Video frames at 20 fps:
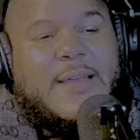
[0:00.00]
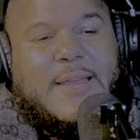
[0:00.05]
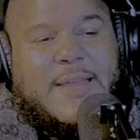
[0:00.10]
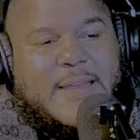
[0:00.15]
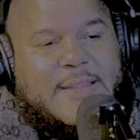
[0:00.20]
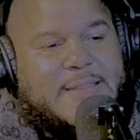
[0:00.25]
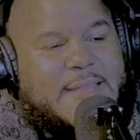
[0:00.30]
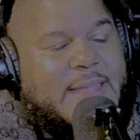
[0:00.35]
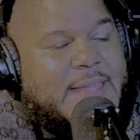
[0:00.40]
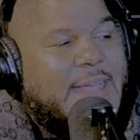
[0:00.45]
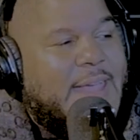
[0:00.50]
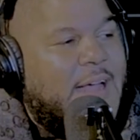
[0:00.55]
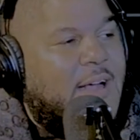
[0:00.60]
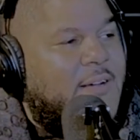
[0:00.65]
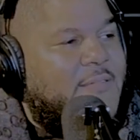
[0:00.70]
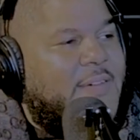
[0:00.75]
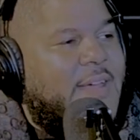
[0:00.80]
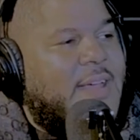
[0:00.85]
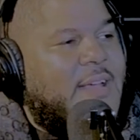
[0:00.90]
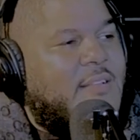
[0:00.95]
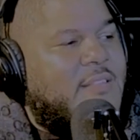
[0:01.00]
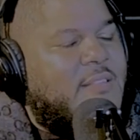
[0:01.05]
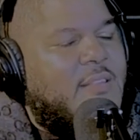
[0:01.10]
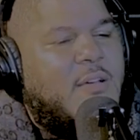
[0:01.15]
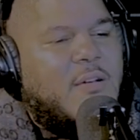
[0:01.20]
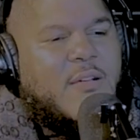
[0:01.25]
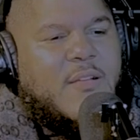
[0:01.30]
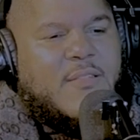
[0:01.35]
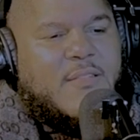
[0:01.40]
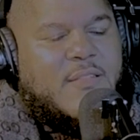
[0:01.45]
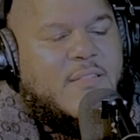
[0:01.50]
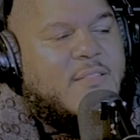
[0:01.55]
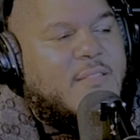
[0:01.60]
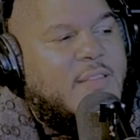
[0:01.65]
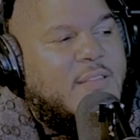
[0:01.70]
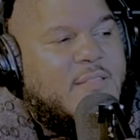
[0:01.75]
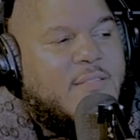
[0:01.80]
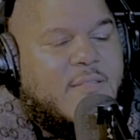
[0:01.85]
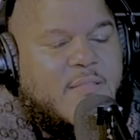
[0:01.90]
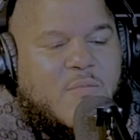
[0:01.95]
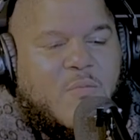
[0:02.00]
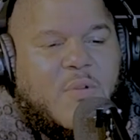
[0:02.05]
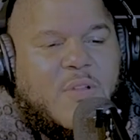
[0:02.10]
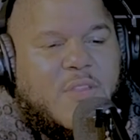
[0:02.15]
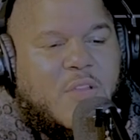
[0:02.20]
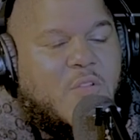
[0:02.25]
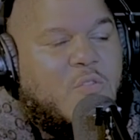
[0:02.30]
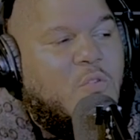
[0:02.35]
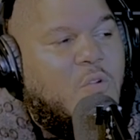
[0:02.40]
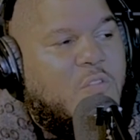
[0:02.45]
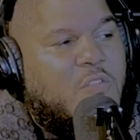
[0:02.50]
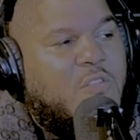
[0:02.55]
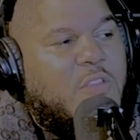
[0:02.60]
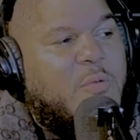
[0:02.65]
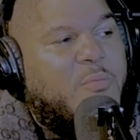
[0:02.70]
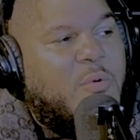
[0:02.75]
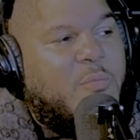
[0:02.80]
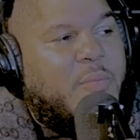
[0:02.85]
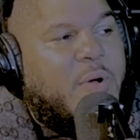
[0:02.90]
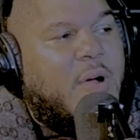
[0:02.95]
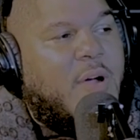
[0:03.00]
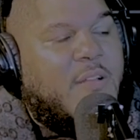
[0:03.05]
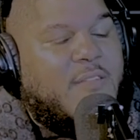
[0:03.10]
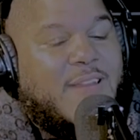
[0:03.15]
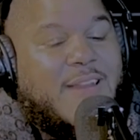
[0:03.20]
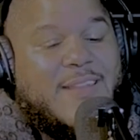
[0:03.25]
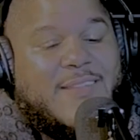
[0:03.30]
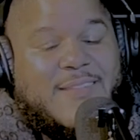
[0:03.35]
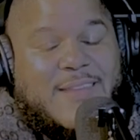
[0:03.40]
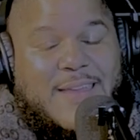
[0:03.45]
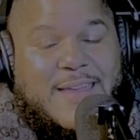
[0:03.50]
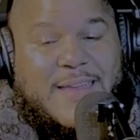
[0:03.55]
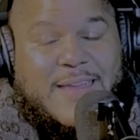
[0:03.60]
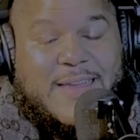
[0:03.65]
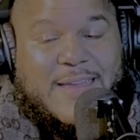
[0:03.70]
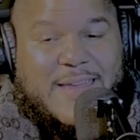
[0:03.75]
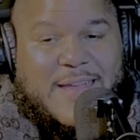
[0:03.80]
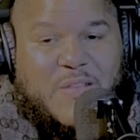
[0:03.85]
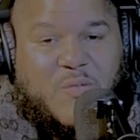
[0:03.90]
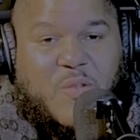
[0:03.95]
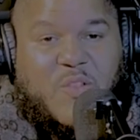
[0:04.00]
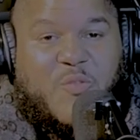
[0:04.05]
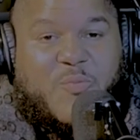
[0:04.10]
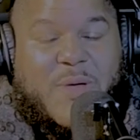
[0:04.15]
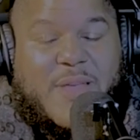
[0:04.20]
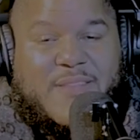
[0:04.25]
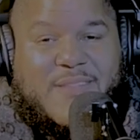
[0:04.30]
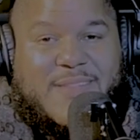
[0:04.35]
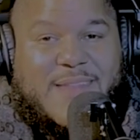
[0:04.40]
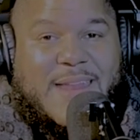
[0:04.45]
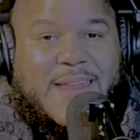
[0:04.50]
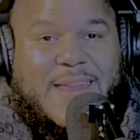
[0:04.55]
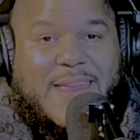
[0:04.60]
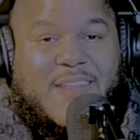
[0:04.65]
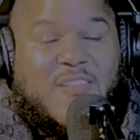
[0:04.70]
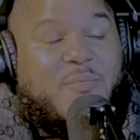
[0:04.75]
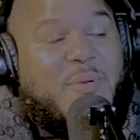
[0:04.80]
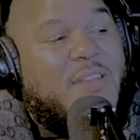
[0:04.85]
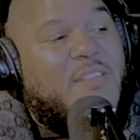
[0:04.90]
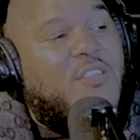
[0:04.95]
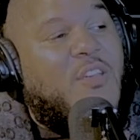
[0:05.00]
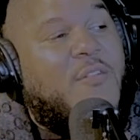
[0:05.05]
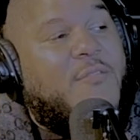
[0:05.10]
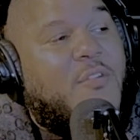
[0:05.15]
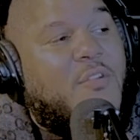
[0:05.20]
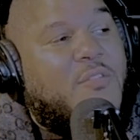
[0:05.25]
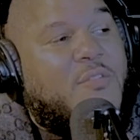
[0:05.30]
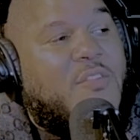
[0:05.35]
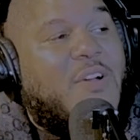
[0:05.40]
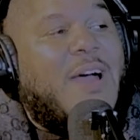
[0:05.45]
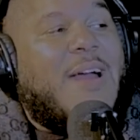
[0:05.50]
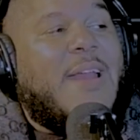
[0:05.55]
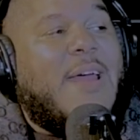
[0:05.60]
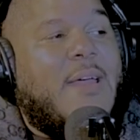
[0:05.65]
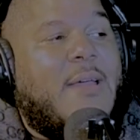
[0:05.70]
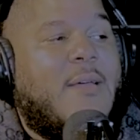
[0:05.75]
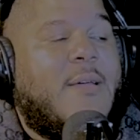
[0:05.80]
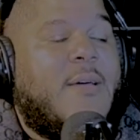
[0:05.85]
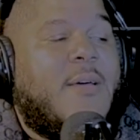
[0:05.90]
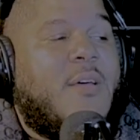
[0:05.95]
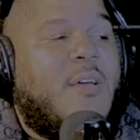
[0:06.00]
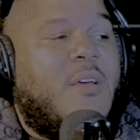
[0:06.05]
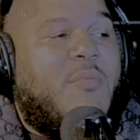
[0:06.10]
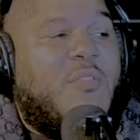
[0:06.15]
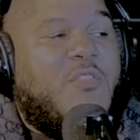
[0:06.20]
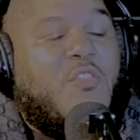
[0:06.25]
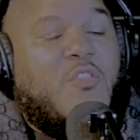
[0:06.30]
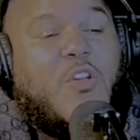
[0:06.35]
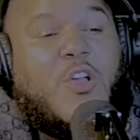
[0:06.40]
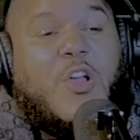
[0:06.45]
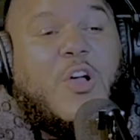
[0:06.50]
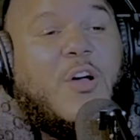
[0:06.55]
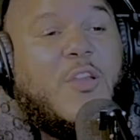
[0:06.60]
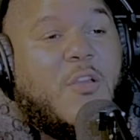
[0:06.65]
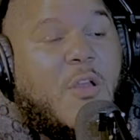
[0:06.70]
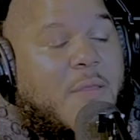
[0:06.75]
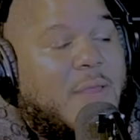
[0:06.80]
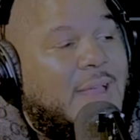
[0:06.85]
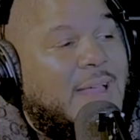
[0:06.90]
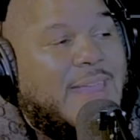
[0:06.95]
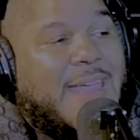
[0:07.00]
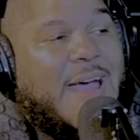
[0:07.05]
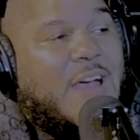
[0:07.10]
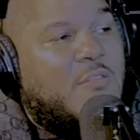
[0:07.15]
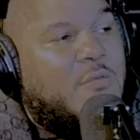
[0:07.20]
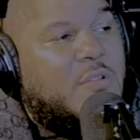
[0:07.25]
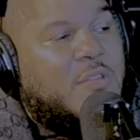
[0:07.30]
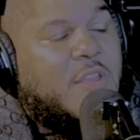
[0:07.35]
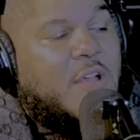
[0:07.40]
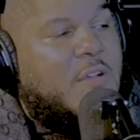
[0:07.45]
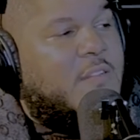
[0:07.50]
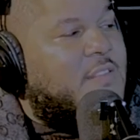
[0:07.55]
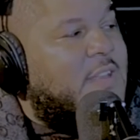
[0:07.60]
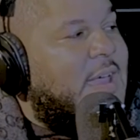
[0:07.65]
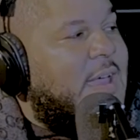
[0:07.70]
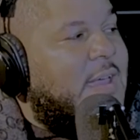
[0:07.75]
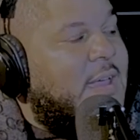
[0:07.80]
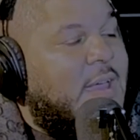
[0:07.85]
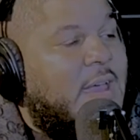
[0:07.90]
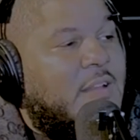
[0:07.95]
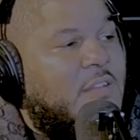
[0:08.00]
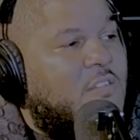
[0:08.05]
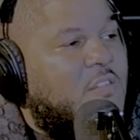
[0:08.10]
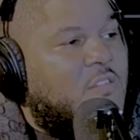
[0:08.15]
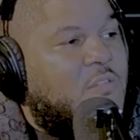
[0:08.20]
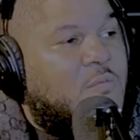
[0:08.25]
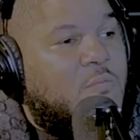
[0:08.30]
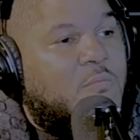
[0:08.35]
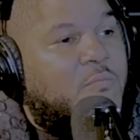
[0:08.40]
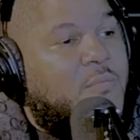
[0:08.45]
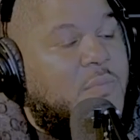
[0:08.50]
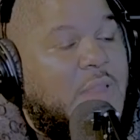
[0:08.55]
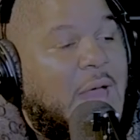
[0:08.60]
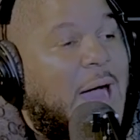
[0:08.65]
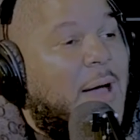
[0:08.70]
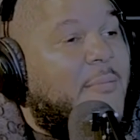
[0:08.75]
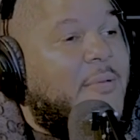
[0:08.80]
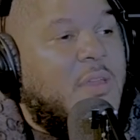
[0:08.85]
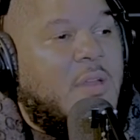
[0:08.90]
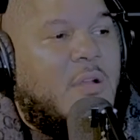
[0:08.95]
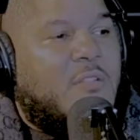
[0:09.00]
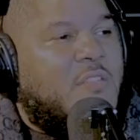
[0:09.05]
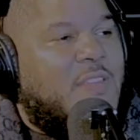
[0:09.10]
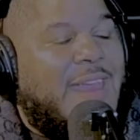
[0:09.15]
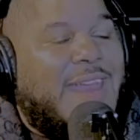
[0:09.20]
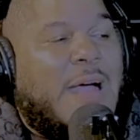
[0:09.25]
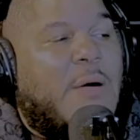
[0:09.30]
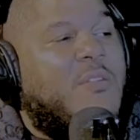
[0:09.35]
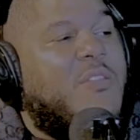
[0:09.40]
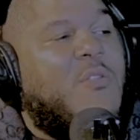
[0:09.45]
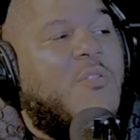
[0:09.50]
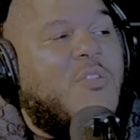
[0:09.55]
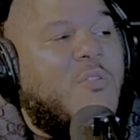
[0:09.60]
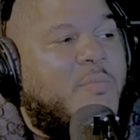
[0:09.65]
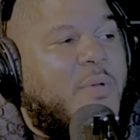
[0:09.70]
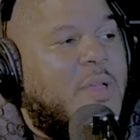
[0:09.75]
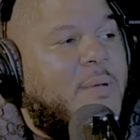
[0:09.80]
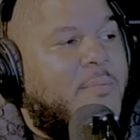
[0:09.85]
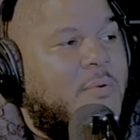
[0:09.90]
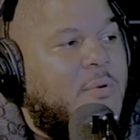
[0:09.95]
They take care of Vegas locals. It's one of the cool sleeper bars, and it's It's one of those places that it gets busy on First Friday. But you can go there on like a casual Thursday and just not, just hang out with you and your people.